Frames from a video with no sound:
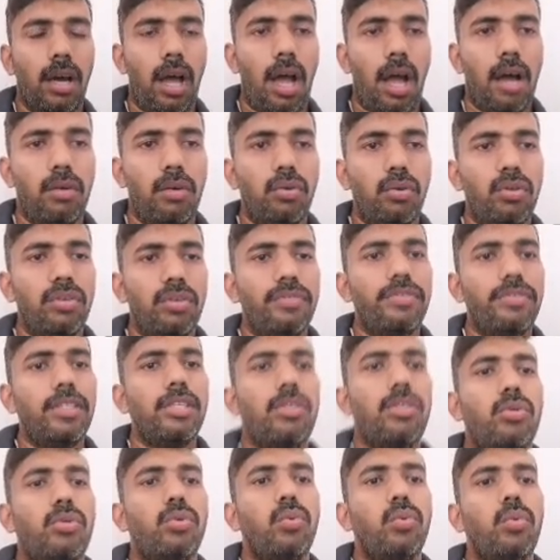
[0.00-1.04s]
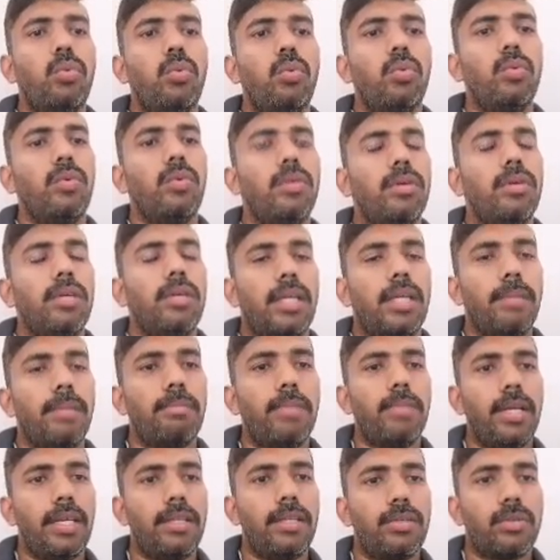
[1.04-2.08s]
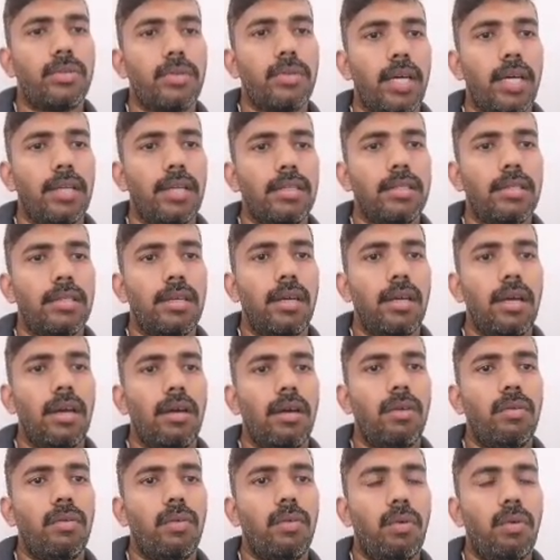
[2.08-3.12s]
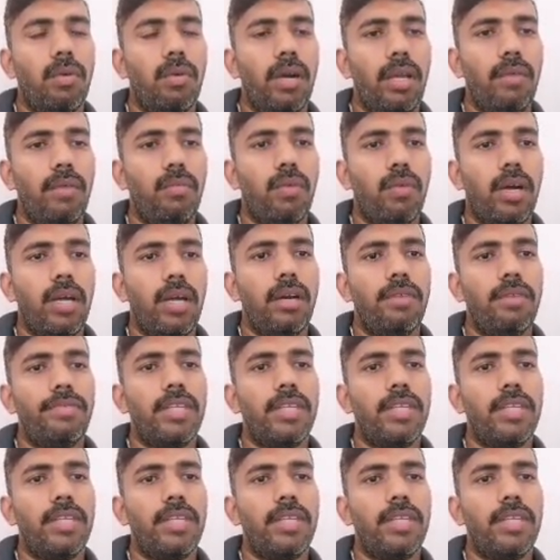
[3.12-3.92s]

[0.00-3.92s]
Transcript: out of the two template strands, only one of the